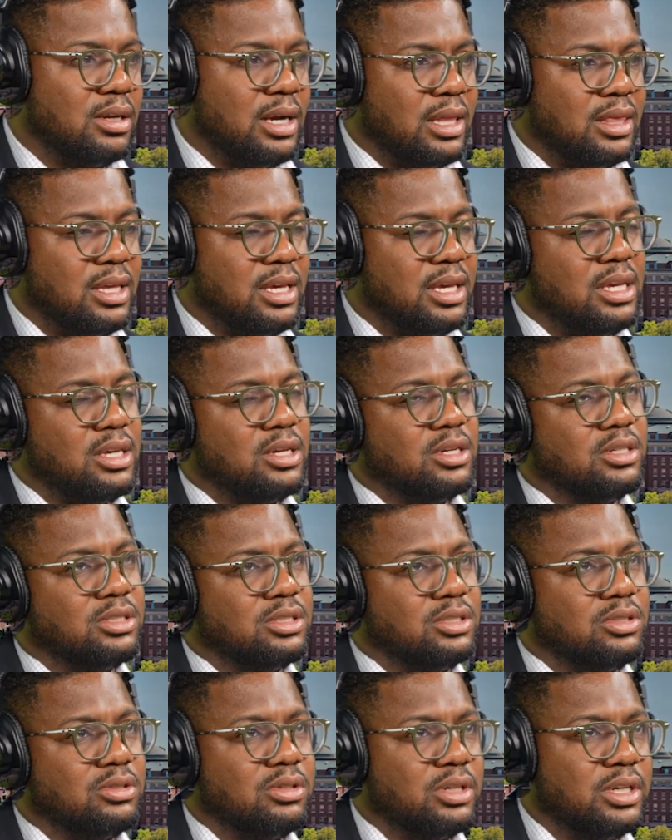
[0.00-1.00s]
And I think in your
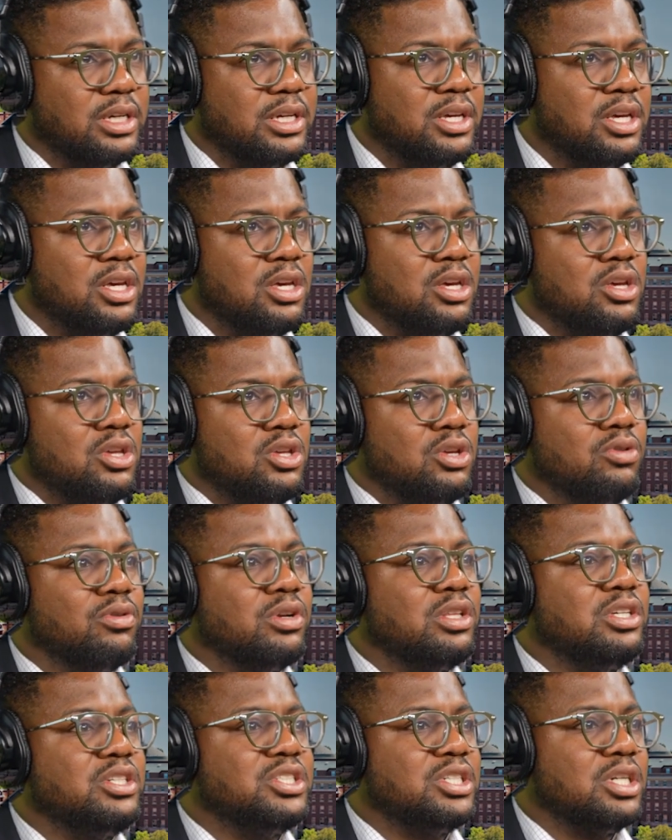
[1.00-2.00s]
story, you
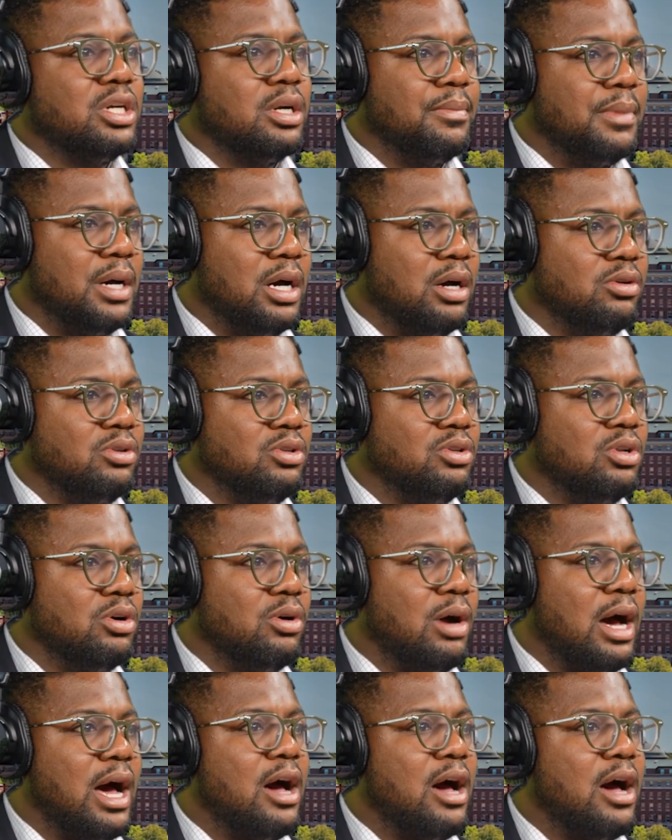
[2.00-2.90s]
really share about you know